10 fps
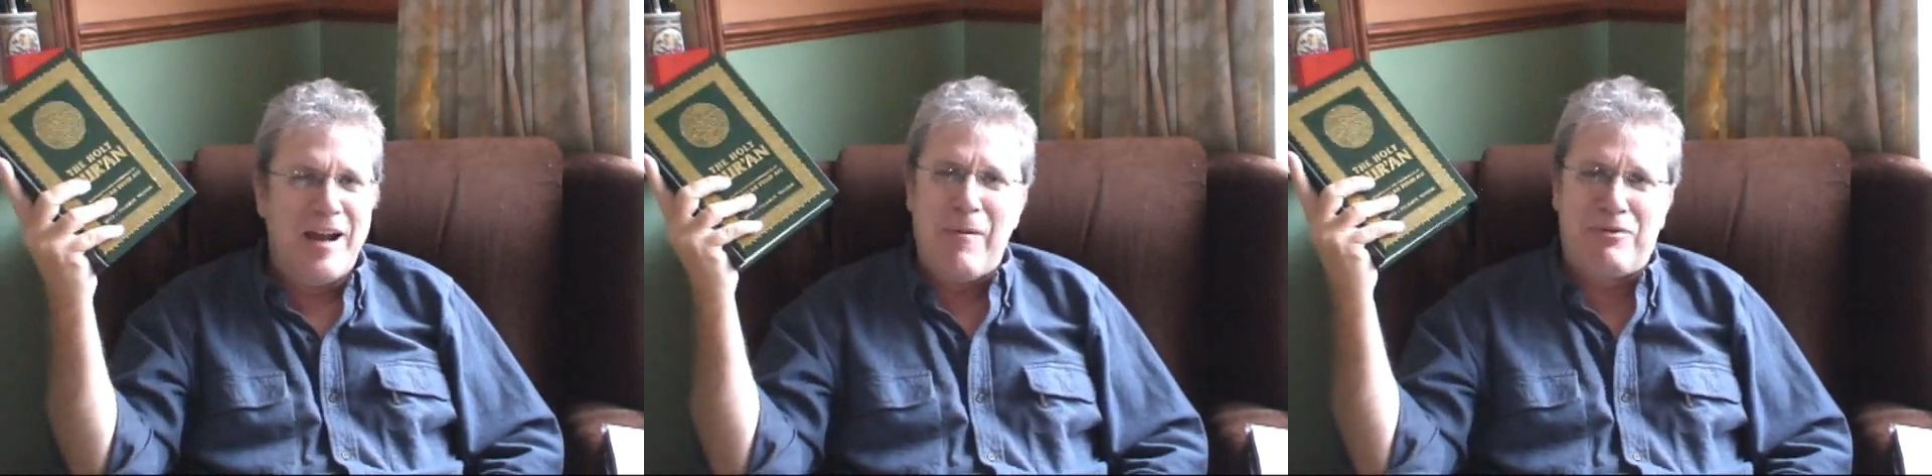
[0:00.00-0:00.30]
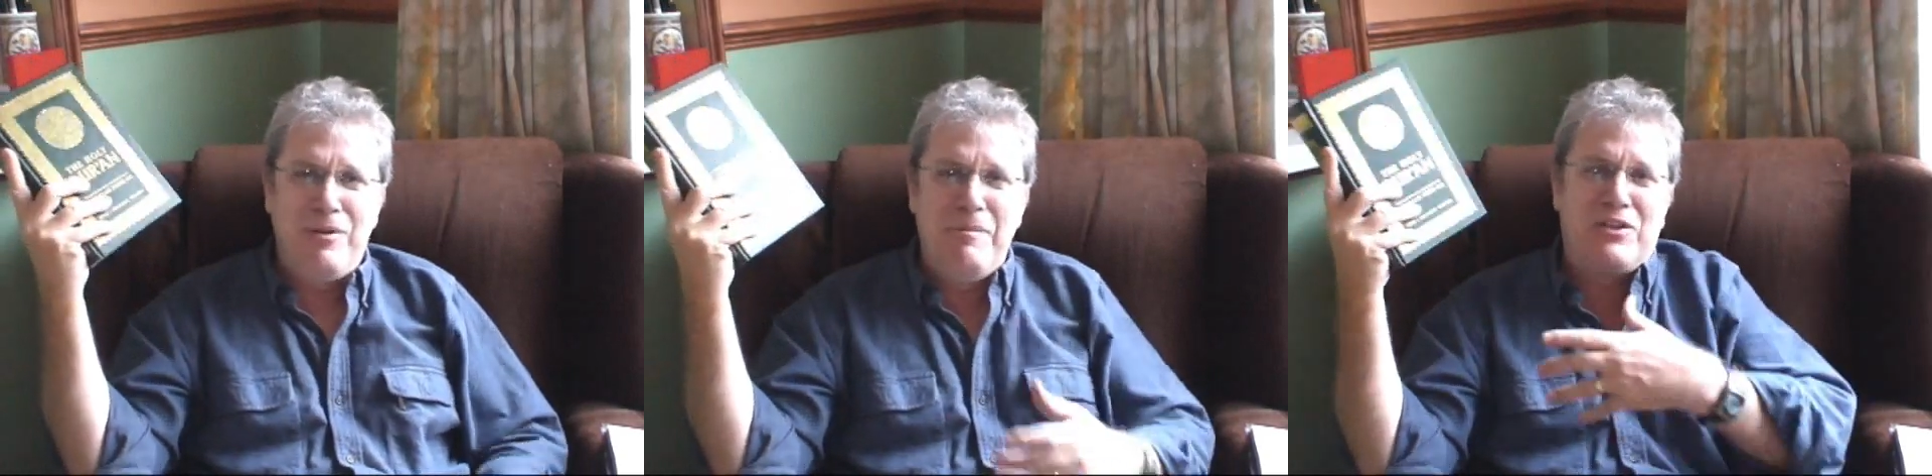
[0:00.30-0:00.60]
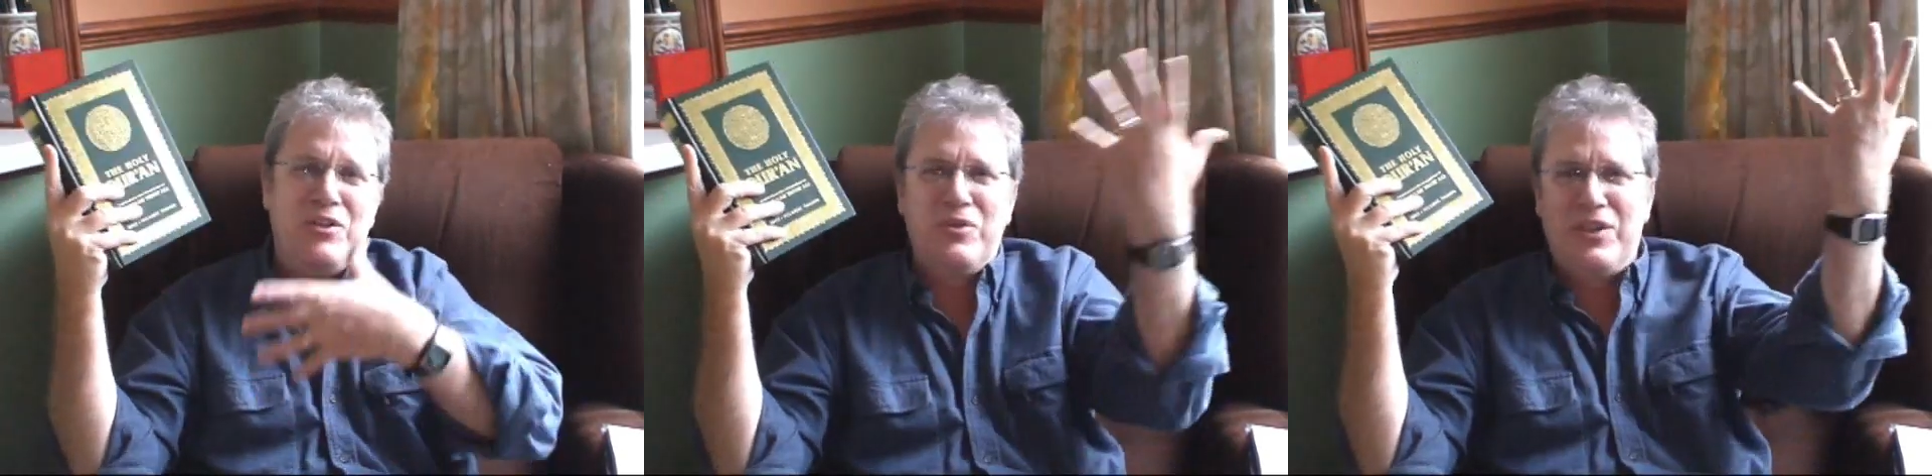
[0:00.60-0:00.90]
Absolutely
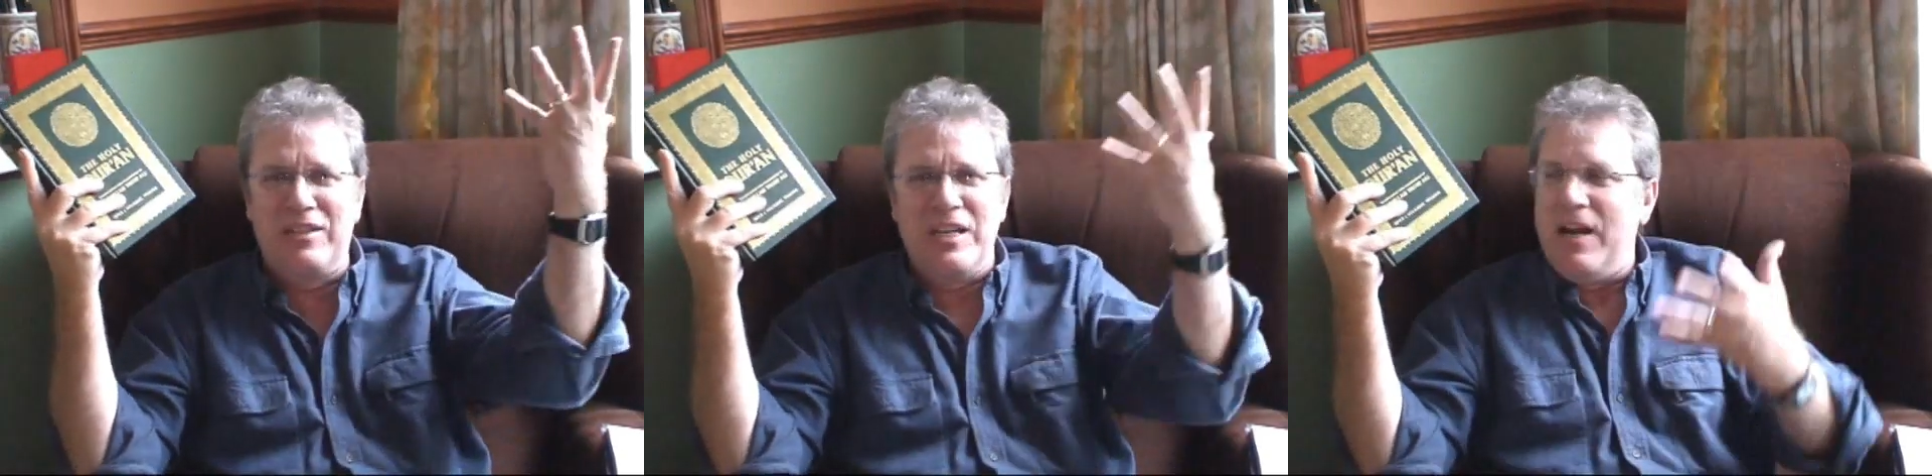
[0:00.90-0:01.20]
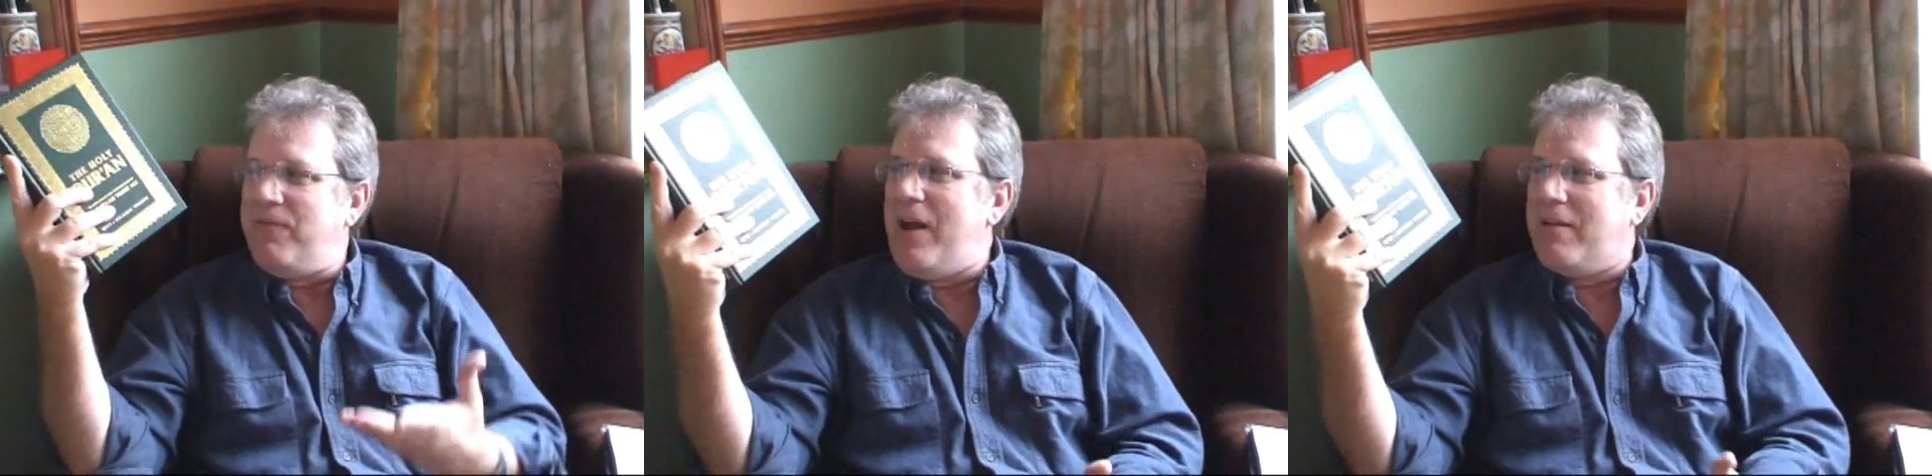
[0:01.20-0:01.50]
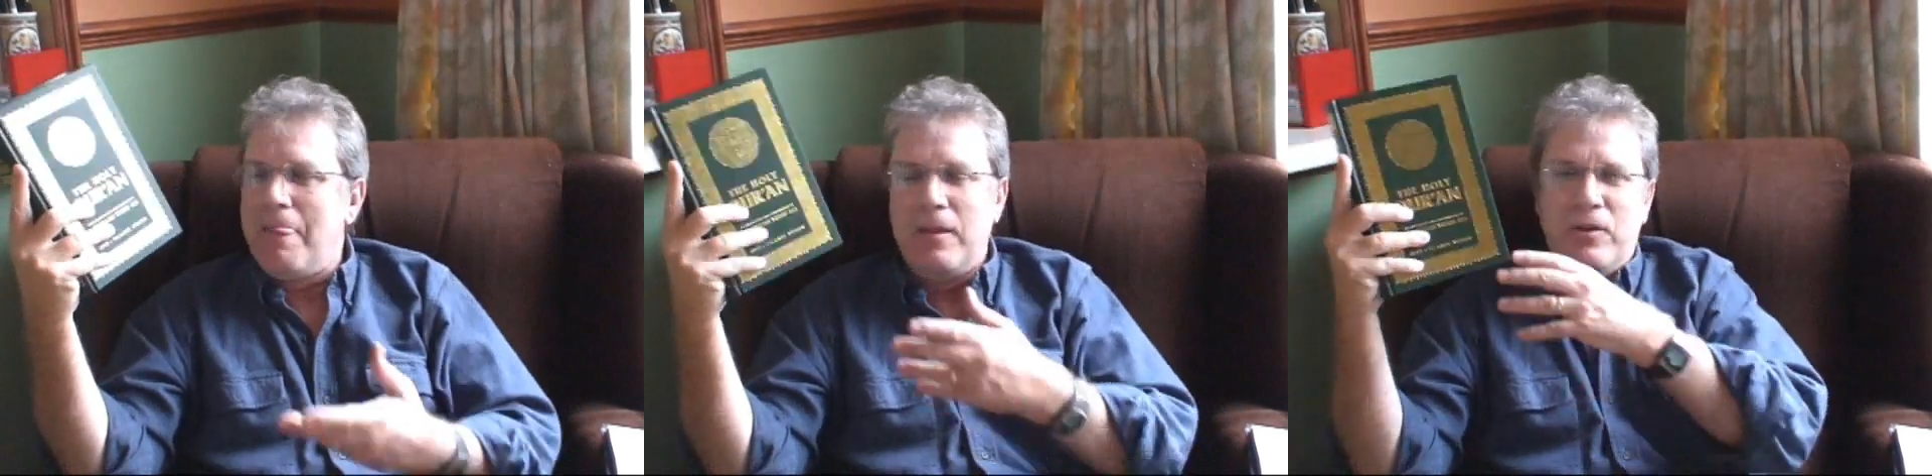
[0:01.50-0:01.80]
makes no sense. In fact,